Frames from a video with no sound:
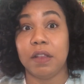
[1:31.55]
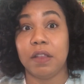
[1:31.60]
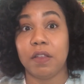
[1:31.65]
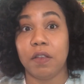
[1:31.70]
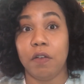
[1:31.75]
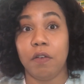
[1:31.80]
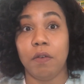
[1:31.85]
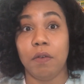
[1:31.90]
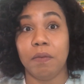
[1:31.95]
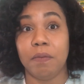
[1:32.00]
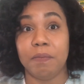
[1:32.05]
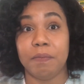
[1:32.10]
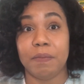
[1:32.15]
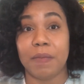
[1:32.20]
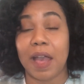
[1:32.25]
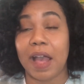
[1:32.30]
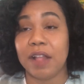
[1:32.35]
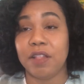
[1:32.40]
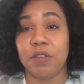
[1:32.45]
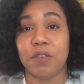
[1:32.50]
So
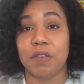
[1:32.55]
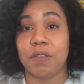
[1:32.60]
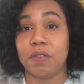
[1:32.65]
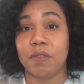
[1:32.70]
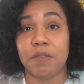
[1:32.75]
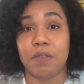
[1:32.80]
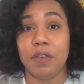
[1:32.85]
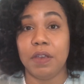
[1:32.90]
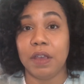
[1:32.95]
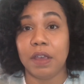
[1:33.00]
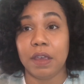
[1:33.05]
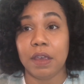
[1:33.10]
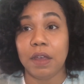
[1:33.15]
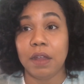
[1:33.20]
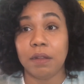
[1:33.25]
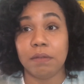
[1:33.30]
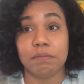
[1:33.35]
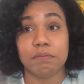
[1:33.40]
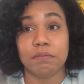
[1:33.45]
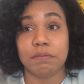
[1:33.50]
I just took
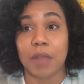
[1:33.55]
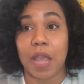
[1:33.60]
it,